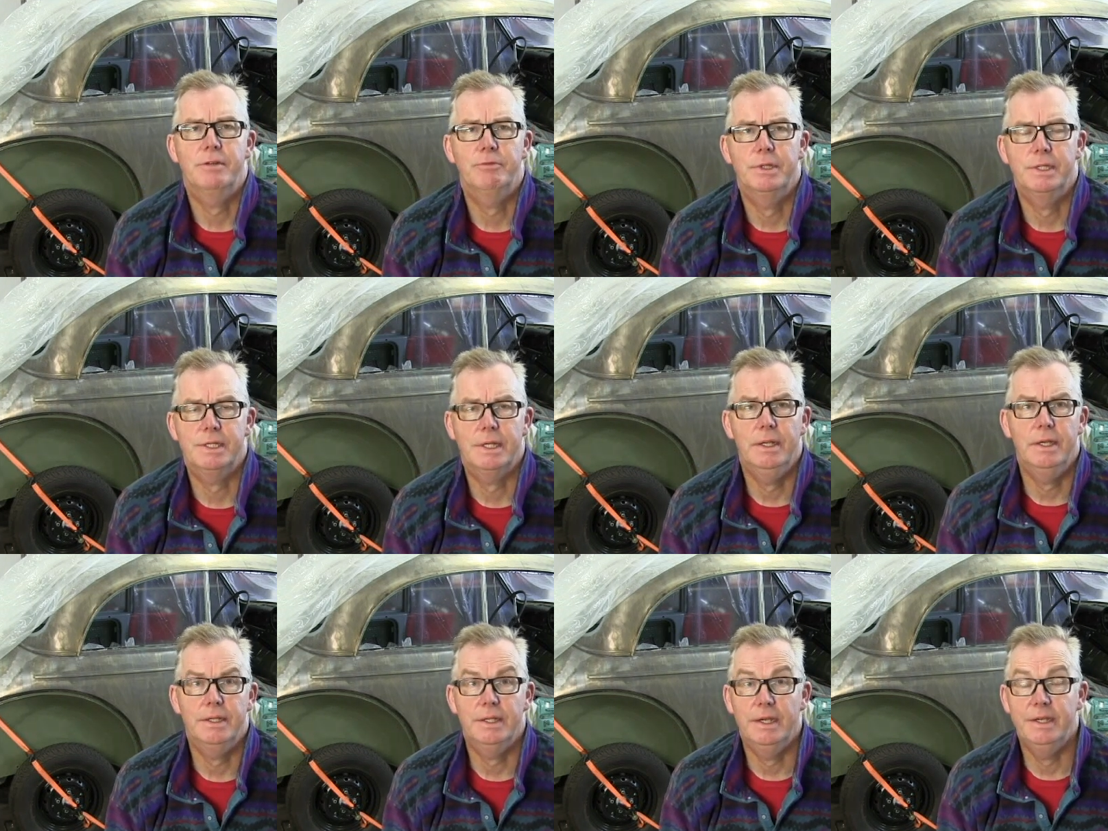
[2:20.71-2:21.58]
everyone that's
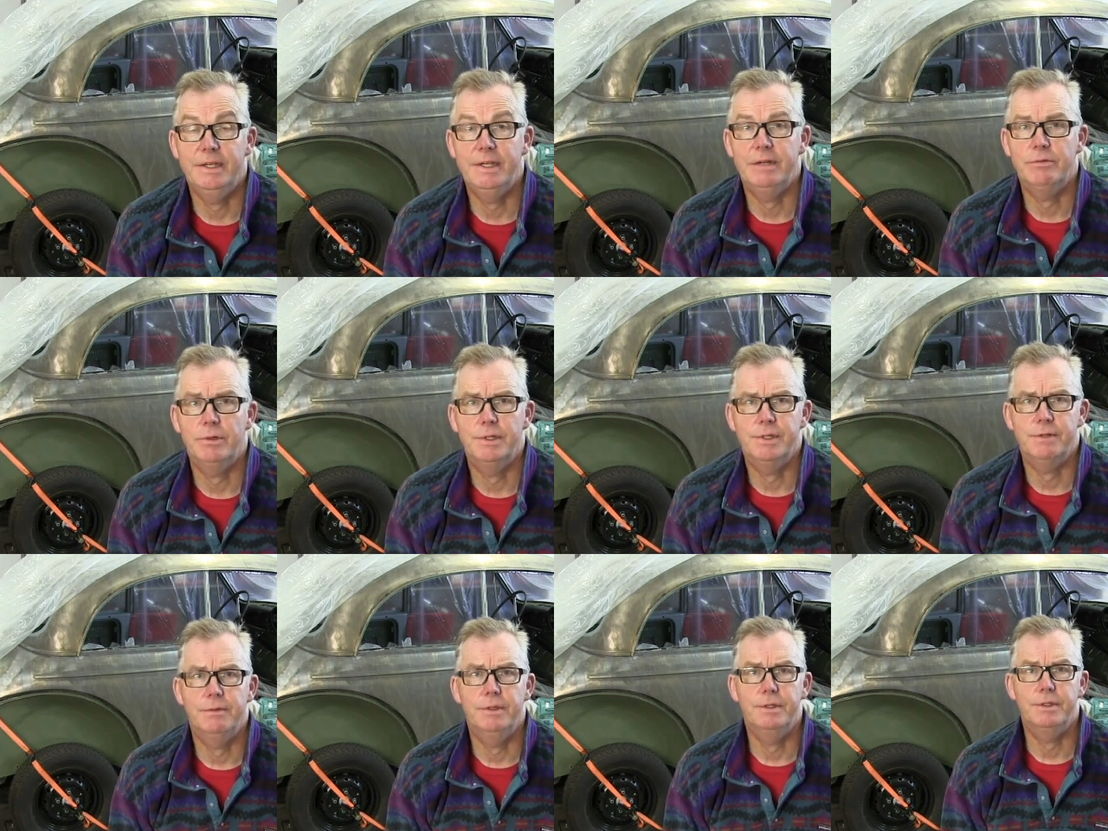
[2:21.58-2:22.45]
liked, and indeed everyone
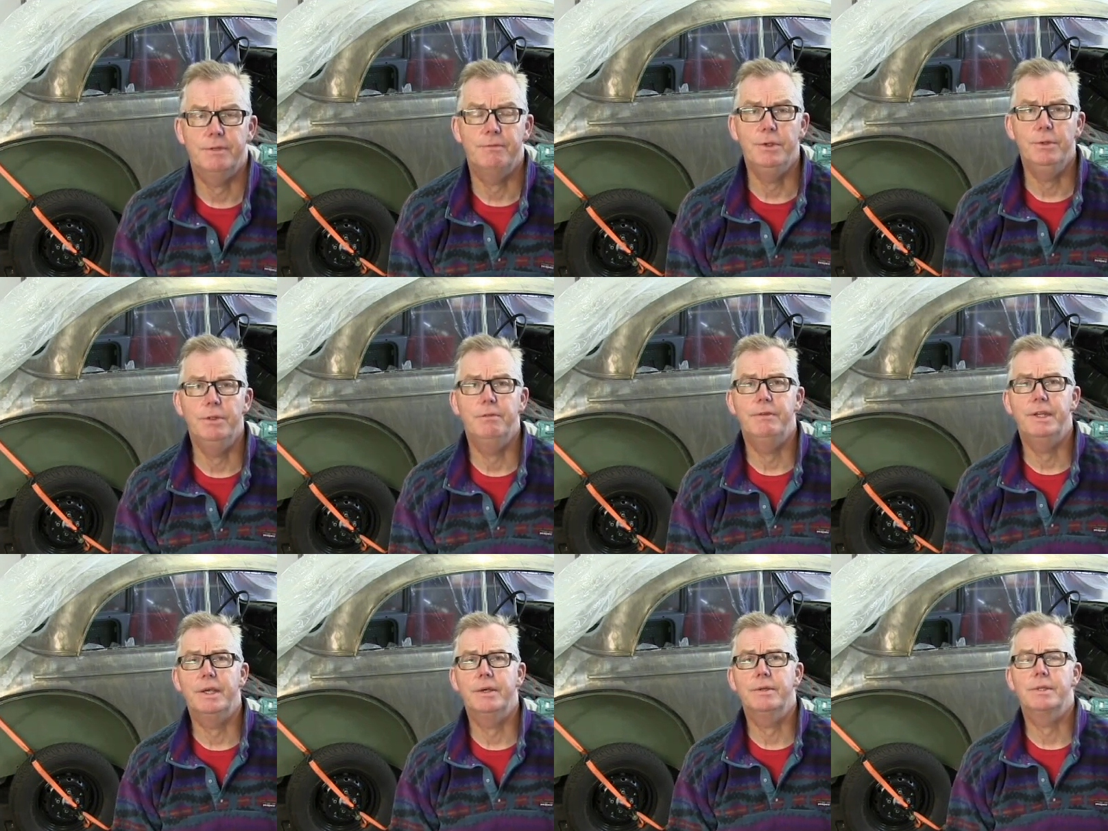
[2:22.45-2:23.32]
that's viewed the
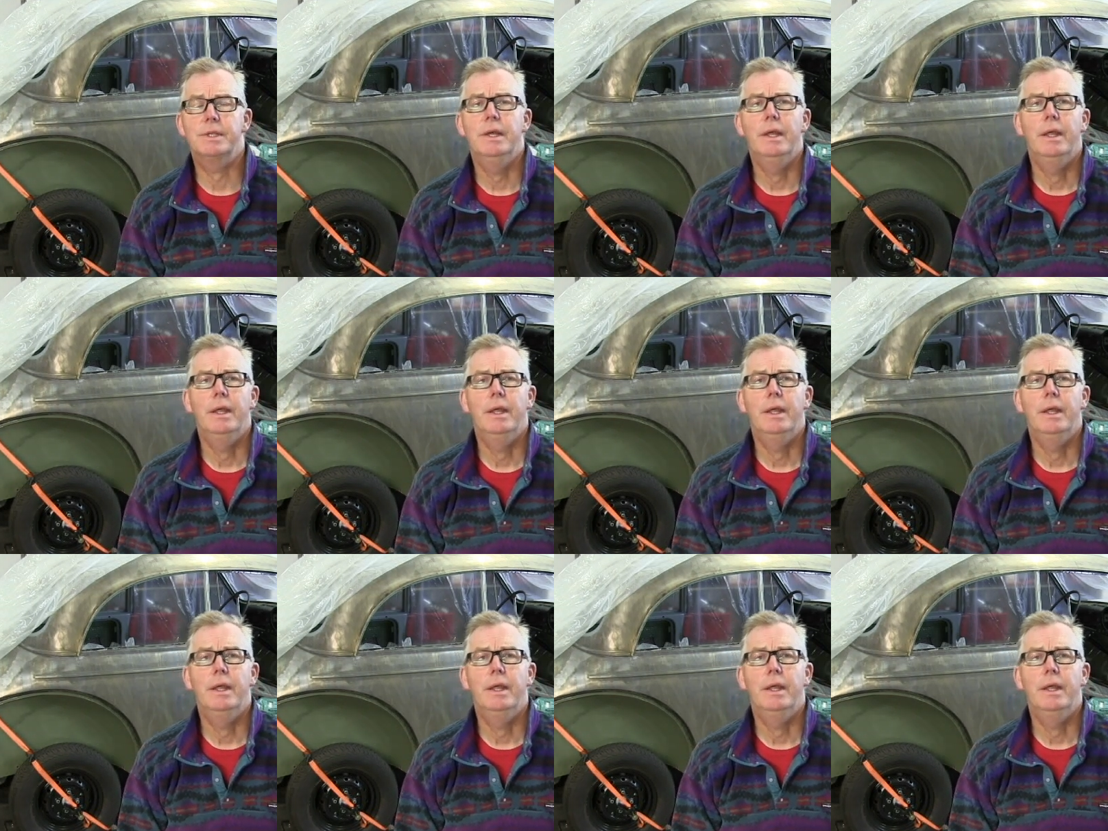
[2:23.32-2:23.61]
videos.